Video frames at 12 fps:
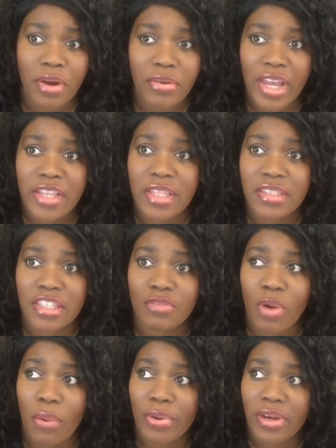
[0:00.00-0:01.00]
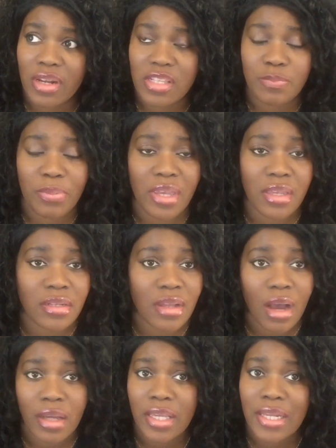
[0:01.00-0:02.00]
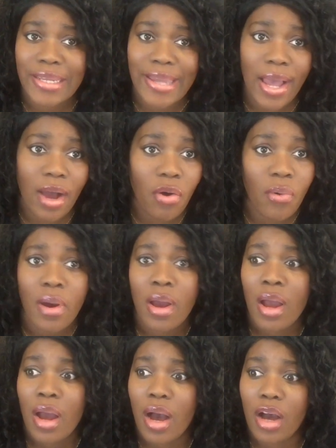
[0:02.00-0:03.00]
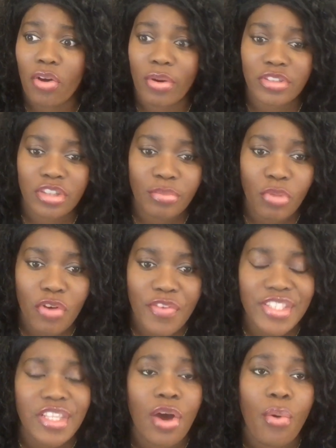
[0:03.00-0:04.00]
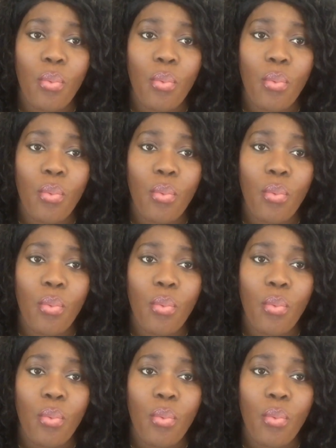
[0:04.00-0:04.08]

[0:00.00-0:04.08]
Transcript: Okay, this is what we're going to spend on eating out, on going to the movies.